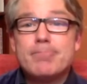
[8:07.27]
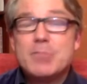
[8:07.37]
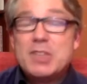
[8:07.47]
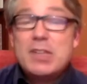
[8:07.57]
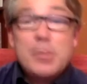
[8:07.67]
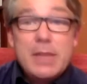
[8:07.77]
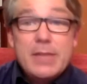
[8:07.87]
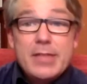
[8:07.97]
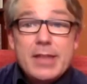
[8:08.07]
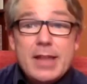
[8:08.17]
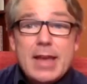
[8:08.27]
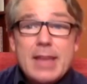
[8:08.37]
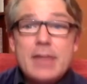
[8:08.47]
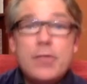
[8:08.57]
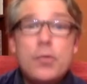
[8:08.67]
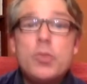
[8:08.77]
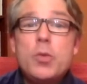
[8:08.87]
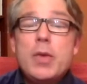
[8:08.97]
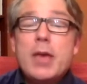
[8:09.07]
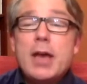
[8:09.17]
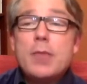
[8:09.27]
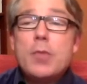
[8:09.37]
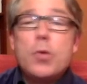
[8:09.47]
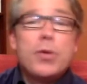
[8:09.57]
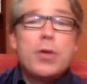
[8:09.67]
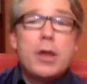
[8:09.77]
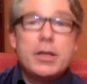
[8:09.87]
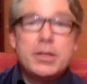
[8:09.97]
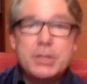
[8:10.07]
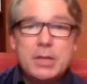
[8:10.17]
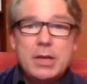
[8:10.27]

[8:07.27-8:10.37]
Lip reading: still believing the lie that if only we had more knowledge